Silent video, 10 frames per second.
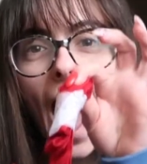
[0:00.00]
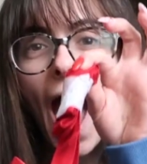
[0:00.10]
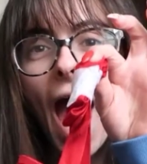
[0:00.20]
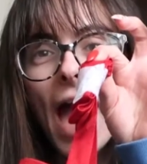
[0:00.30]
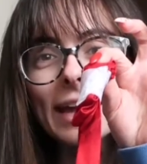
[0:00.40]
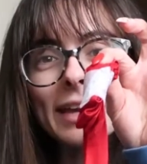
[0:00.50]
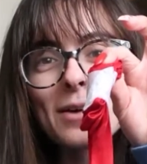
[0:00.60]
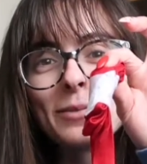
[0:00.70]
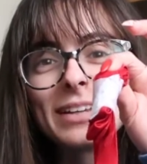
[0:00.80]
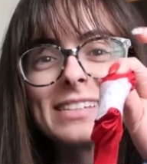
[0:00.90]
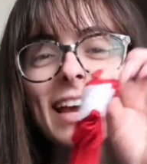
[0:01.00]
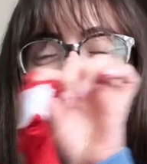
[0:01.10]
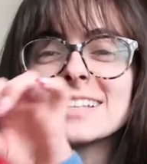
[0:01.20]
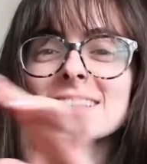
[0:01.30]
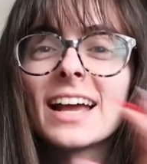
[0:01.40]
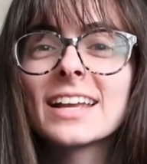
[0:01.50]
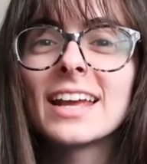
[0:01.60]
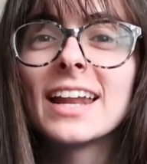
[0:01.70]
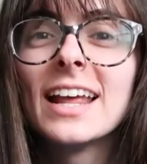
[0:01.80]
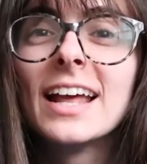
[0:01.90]
Ah, can we take a
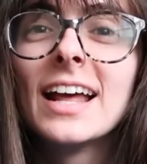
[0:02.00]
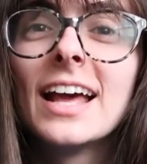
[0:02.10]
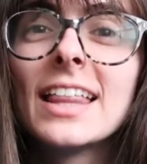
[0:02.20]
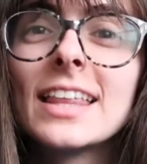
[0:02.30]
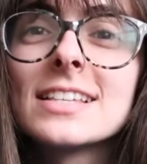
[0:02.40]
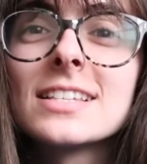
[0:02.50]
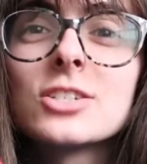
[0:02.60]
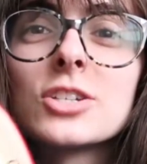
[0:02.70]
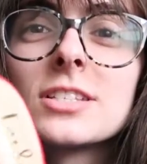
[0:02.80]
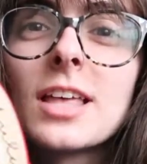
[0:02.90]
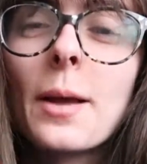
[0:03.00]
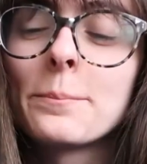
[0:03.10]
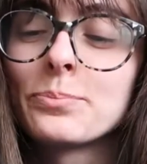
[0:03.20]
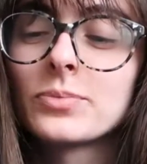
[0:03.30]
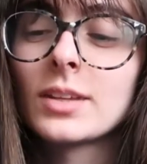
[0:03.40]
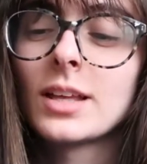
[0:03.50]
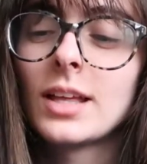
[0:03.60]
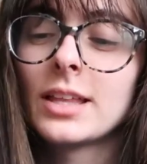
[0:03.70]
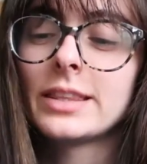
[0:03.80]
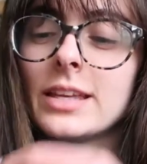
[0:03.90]
second? This is just, um,
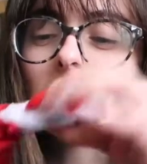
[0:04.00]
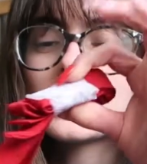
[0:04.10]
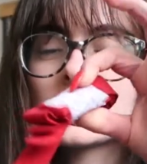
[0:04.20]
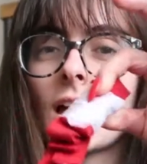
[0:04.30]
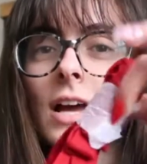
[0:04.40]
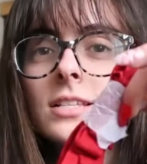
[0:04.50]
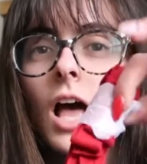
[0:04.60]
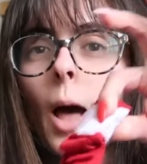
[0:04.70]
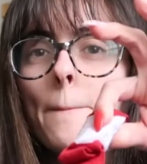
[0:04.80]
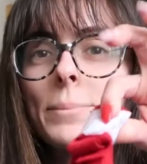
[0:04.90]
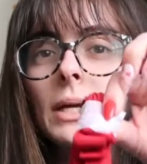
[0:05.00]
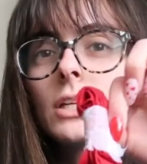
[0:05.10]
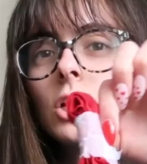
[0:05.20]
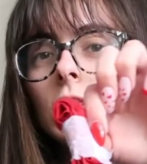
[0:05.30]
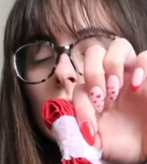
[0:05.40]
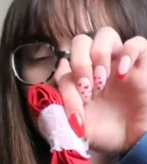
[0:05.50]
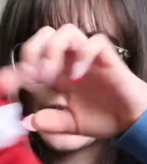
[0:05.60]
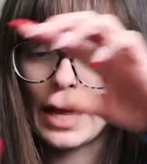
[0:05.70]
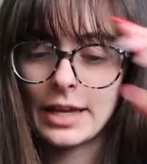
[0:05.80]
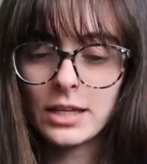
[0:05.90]
this ties up your
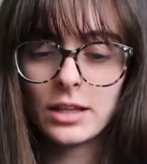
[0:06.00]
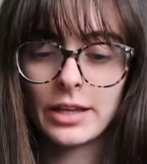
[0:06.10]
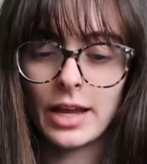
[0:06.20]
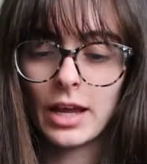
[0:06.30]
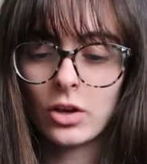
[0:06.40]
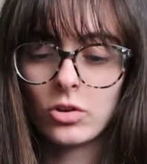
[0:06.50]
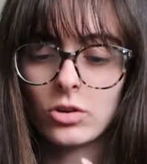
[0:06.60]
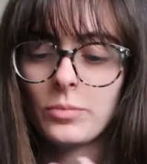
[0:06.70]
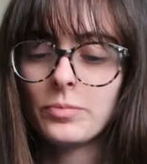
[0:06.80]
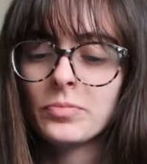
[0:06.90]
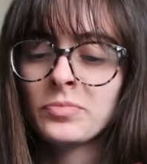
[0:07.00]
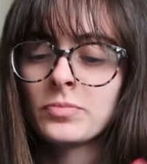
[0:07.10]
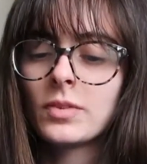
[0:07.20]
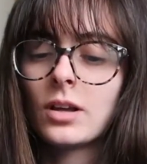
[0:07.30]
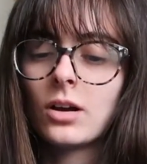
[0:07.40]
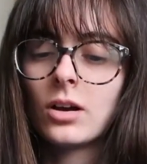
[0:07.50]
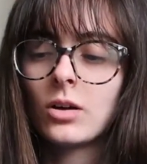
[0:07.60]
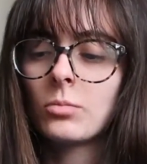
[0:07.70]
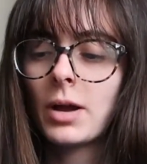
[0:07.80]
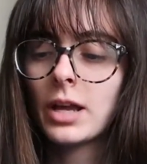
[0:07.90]
leg, like ankle.
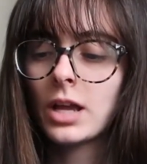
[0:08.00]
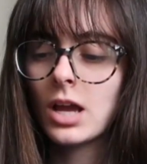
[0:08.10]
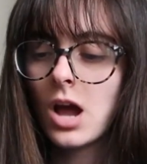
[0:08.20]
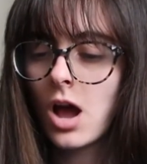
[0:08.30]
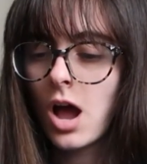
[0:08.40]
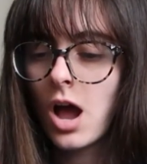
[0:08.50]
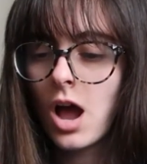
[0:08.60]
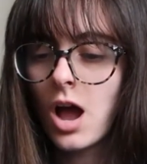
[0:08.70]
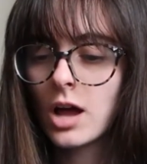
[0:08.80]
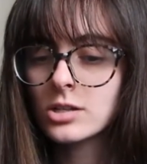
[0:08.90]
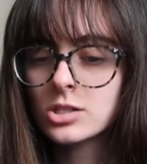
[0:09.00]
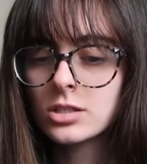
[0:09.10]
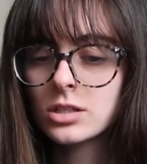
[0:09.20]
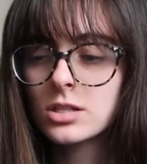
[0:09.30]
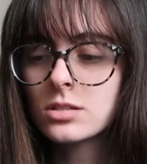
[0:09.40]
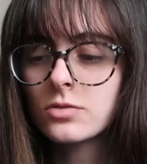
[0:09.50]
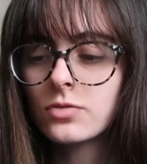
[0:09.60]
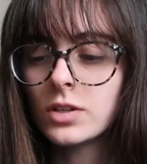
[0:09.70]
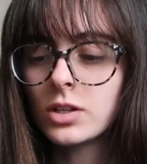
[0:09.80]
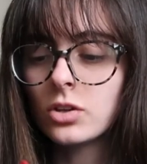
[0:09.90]
Oh my gosh, these
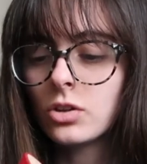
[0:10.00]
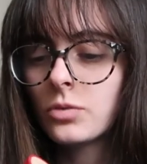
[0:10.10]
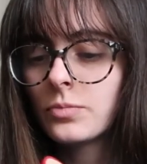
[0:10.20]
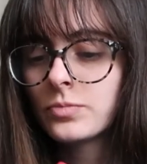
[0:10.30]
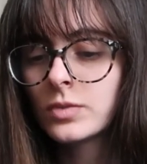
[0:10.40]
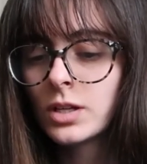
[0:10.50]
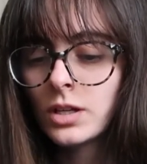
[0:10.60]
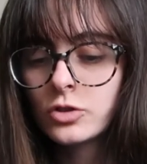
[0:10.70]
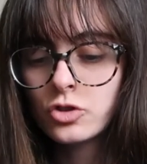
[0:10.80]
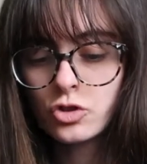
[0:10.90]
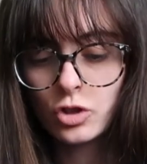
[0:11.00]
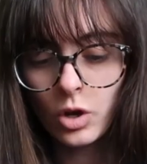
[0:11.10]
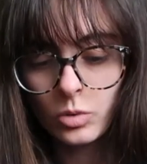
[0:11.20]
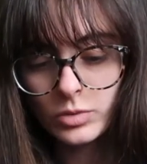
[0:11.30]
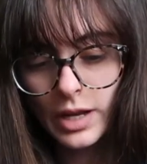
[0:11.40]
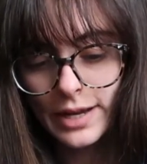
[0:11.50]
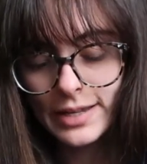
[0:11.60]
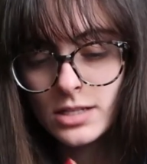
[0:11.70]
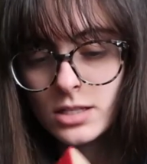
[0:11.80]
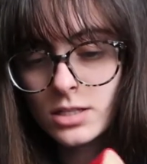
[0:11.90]
feel so
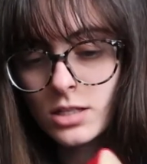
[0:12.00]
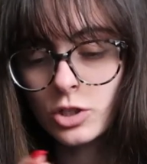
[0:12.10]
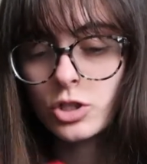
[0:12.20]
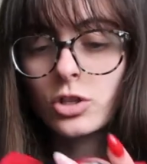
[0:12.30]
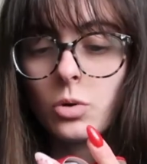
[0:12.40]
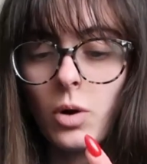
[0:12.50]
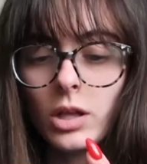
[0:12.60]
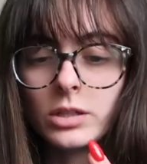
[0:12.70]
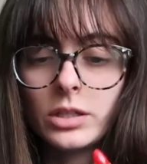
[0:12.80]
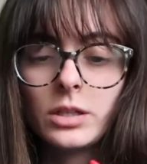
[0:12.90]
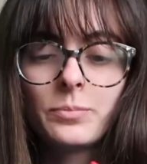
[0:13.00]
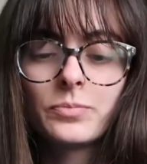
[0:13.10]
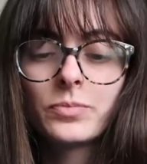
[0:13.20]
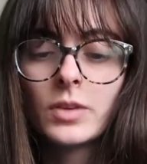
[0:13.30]
nice and such a good quality.